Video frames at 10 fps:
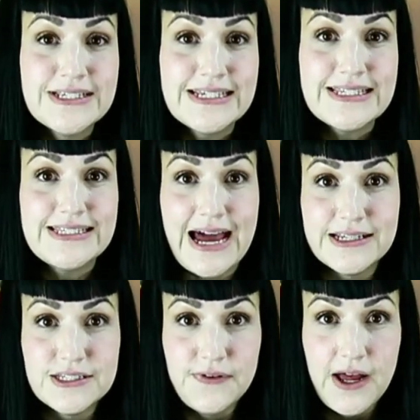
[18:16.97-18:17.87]

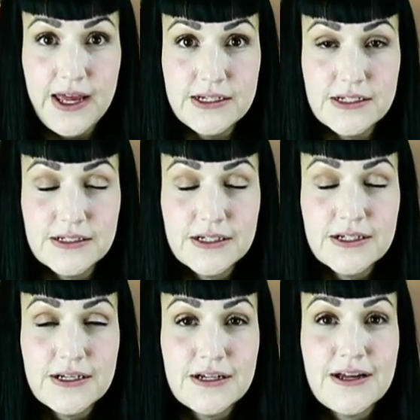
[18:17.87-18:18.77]
dissatisfied,
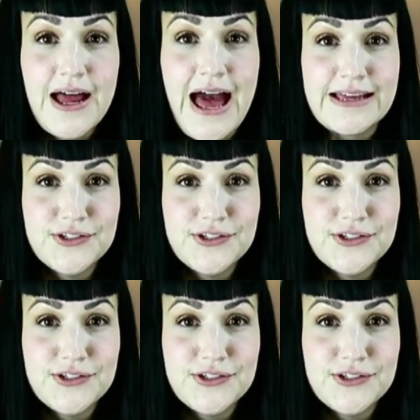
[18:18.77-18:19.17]
as